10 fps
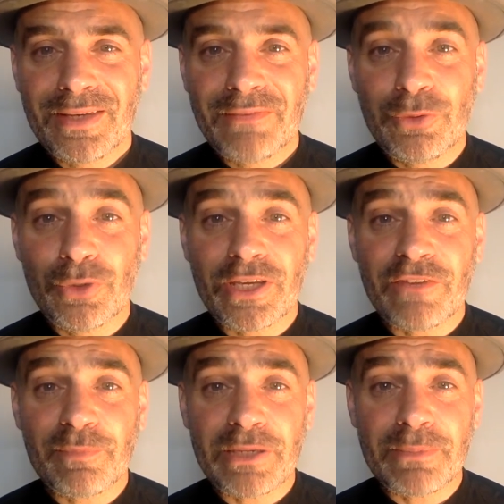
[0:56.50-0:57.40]
If you want to
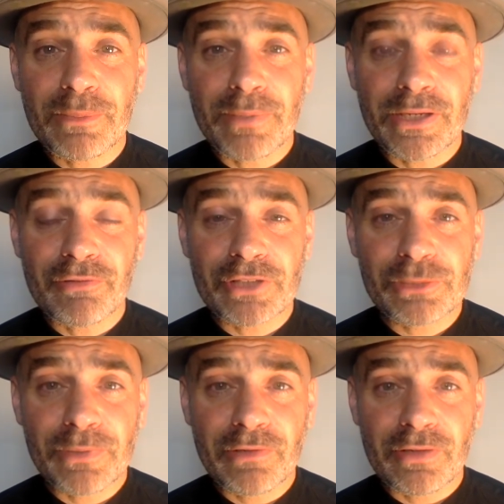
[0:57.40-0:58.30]
give people a bigger
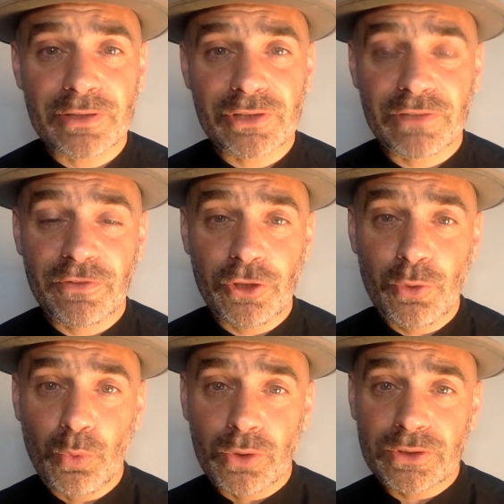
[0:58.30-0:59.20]
experience, if you
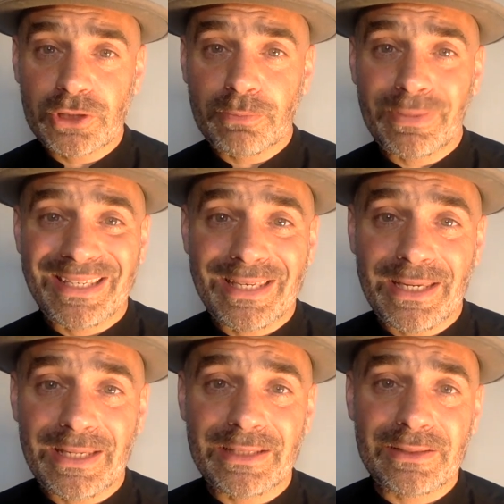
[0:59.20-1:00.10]
want to
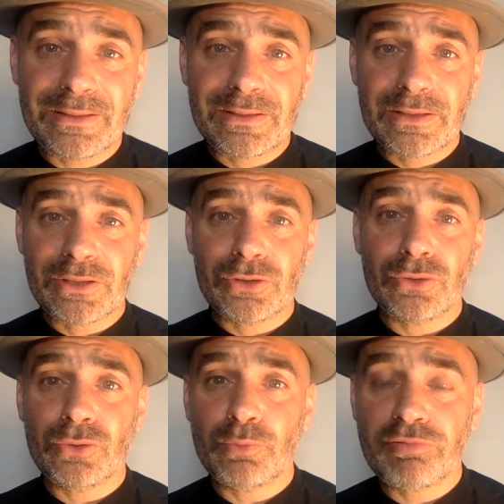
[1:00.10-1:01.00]
begin
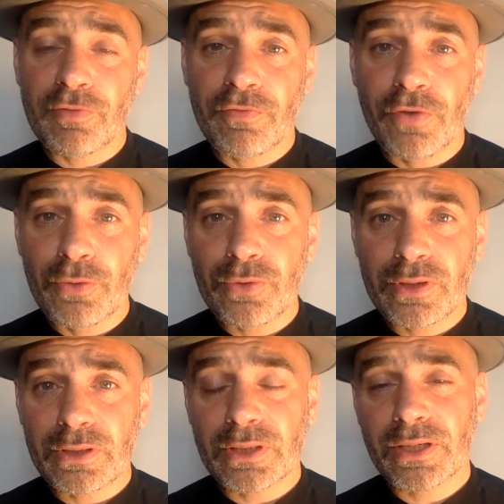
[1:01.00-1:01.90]
to
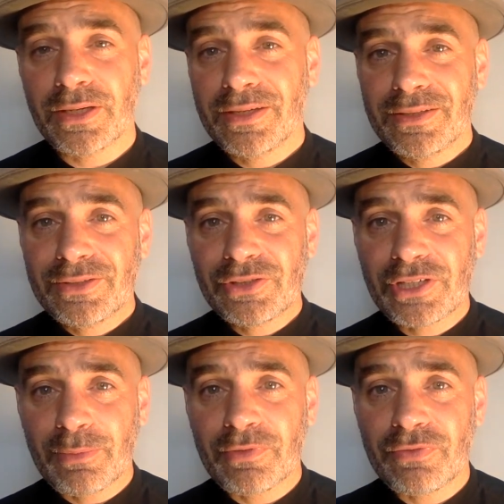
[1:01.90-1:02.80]
provoke
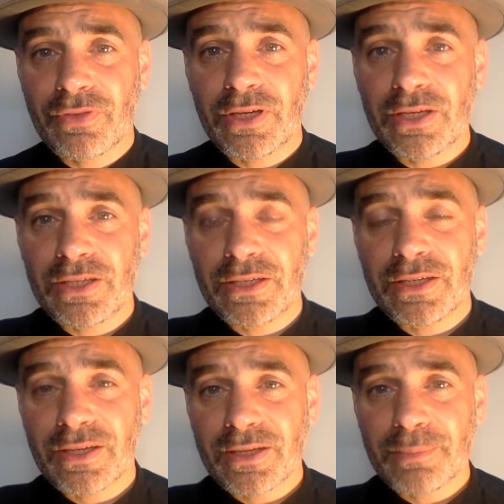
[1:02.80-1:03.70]
some of the,